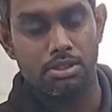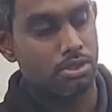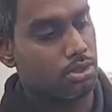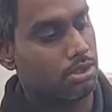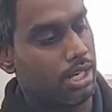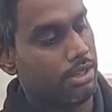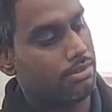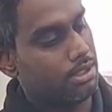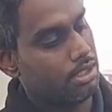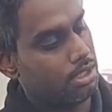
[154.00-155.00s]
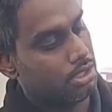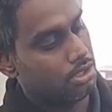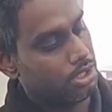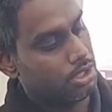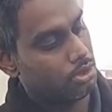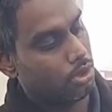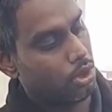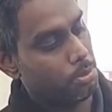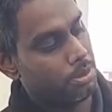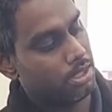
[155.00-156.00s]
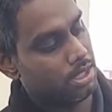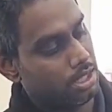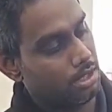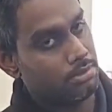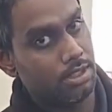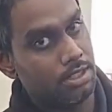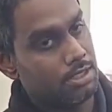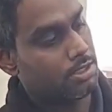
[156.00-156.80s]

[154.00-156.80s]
screwdriver, you need to open the cover,